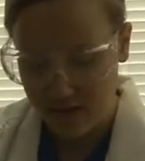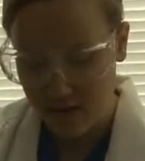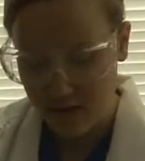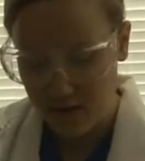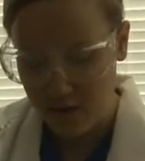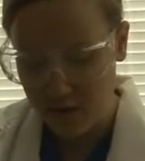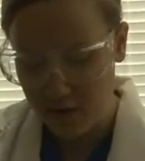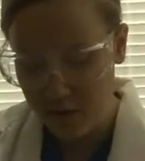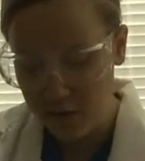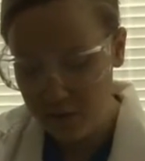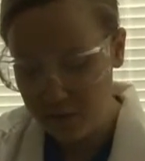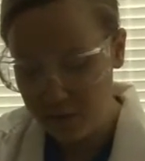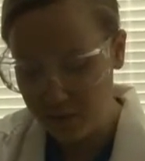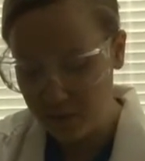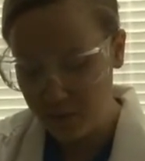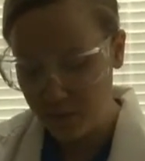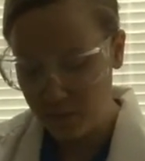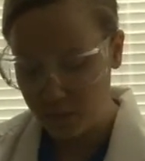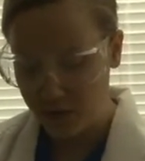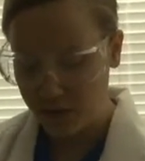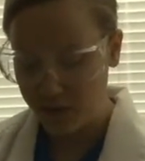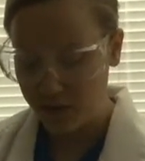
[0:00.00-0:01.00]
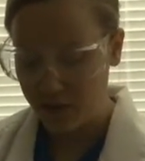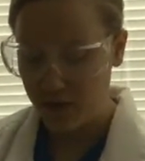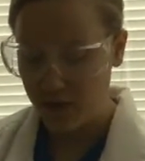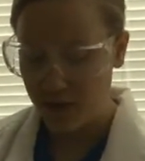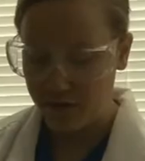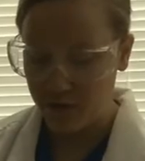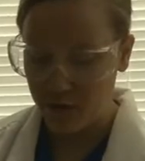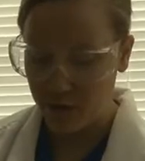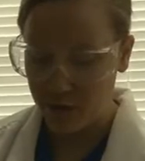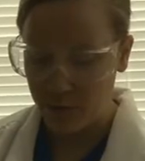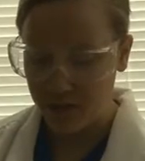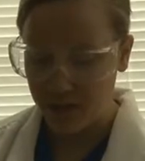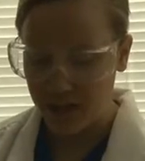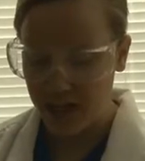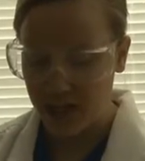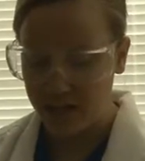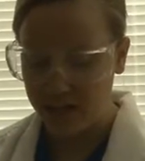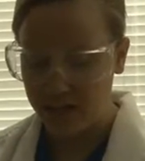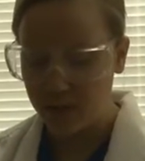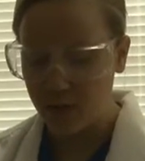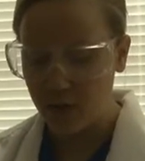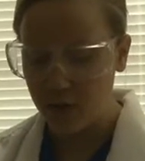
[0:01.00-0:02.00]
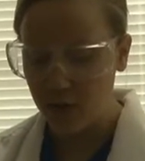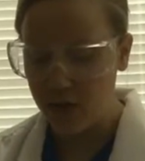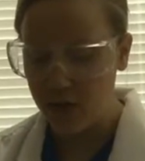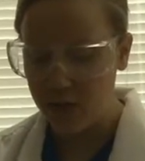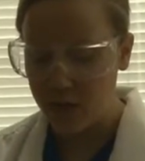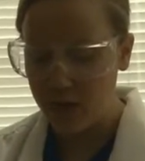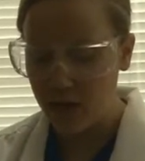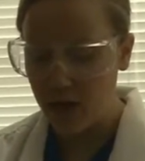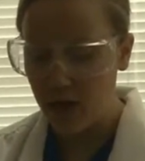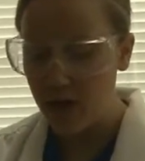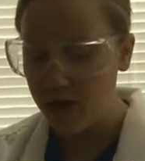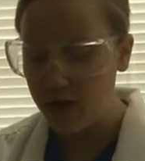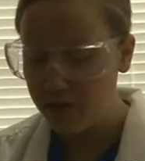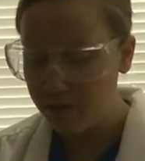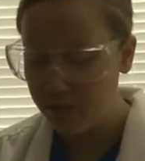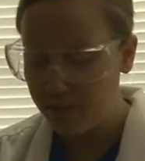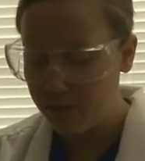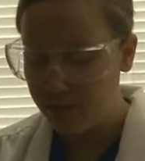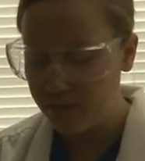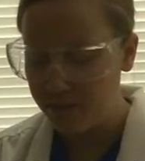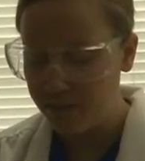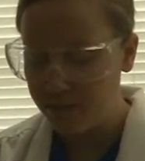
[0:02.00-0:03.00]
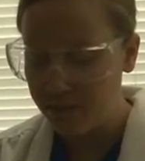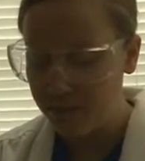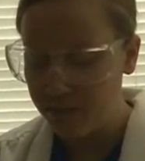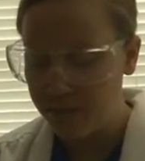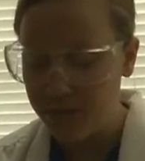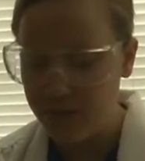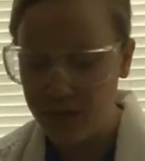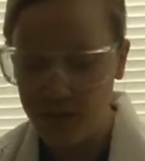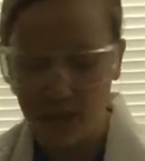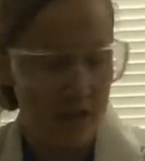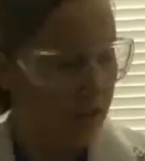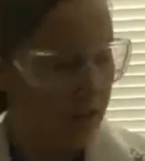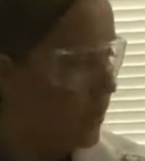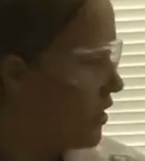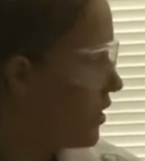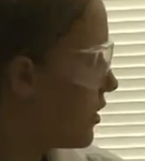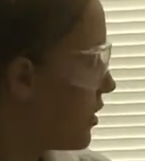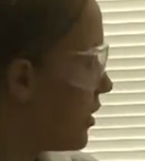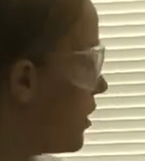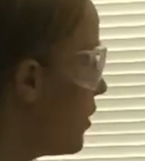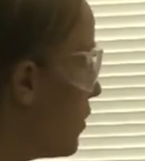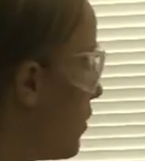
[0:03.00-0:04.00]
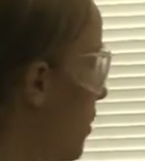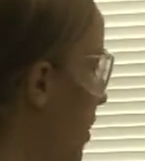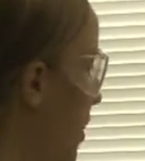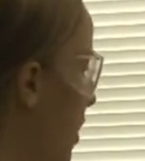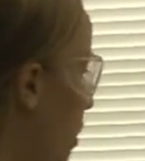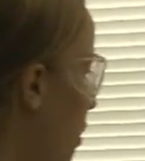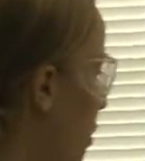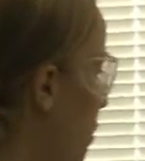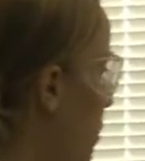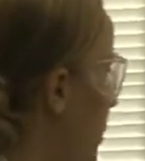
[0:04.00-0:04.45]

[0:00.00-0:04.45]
So once you have your protective equipment on, I want to